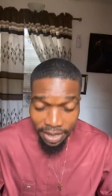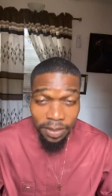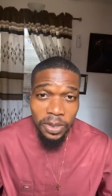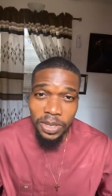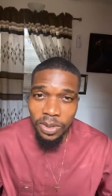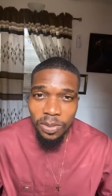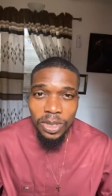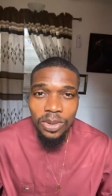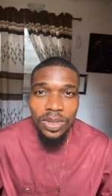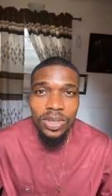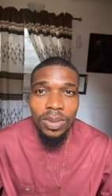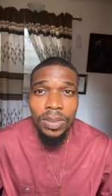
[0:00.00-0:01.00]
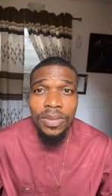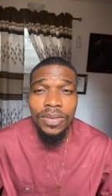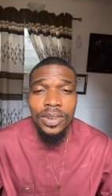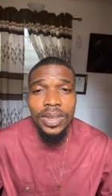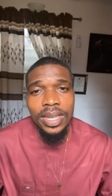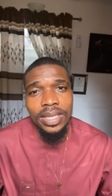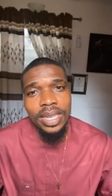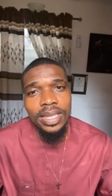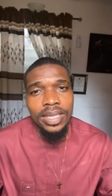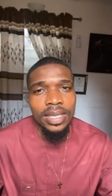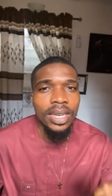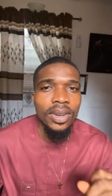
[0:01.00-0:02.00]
Today we'll be doing something very exciting.